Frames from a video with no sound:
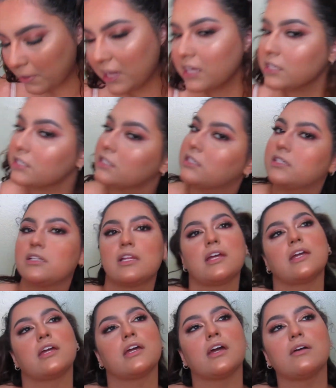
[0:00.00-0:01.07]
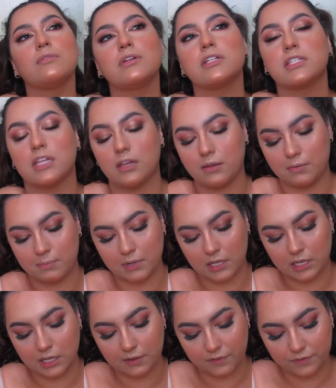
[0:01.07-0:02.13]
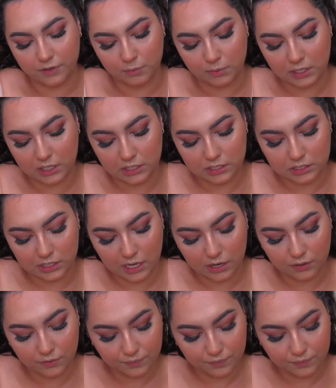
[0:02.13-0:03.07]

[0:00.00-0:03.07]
past, like, I want to say about like 2 weeks now.